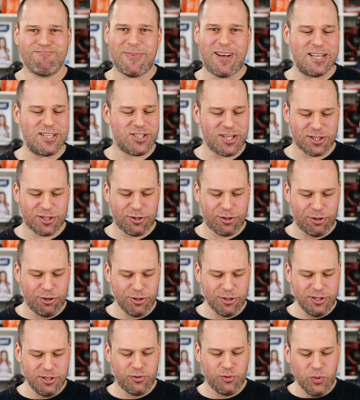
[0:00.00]
I just
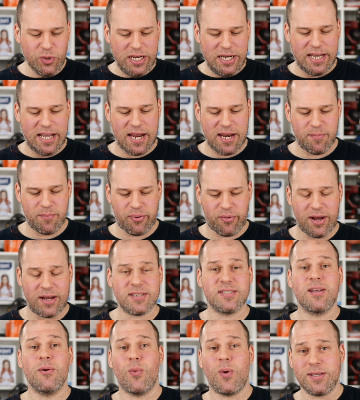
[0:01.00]
couldn't really get impressed.